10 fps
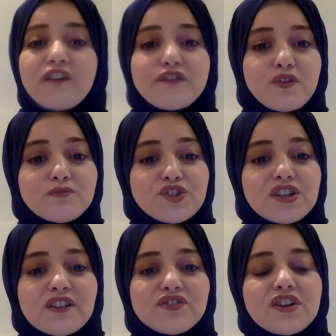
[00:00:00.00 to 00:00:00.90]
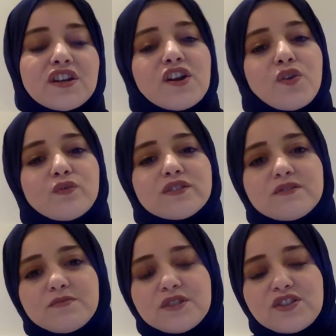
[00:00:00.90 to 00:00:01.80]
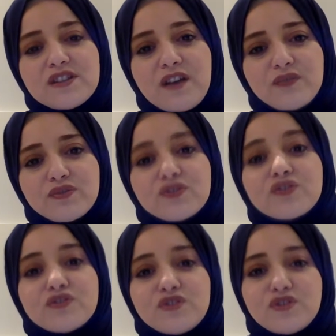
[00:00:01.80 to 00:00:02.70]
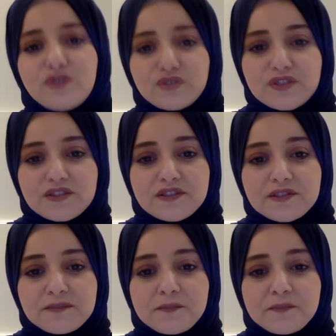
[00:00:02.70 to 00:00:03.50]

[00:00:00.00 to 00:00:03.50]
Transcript: from children with speech sound disorders.